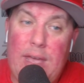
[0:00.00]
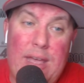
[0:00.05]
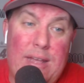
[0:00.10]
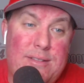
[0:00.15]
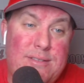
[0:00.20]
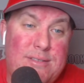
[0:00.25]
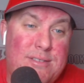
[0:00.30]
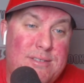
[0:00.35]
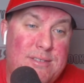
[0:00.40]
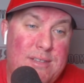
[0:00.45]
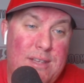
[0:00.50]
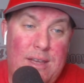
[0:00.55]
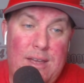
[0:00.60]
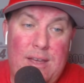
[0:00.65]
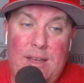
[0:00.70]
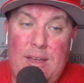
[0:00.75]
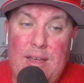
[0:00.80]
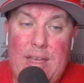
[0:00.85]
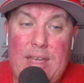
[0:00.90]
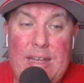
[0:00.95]
it's
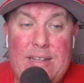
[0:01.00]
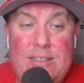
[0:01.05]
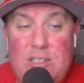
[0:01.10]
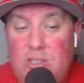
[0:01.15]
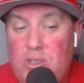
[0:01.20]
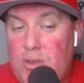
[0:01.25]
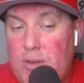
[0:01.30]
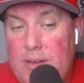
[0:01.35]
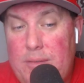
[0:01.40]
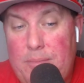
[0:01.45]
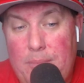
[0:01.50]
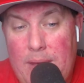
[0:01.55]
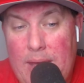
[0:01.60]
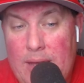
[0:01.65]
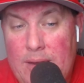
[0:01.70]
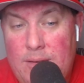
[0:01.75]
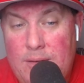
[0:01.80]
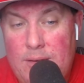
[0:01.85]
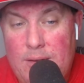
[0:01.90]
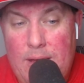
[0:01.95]
it's a trip,
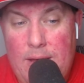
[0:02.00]
man.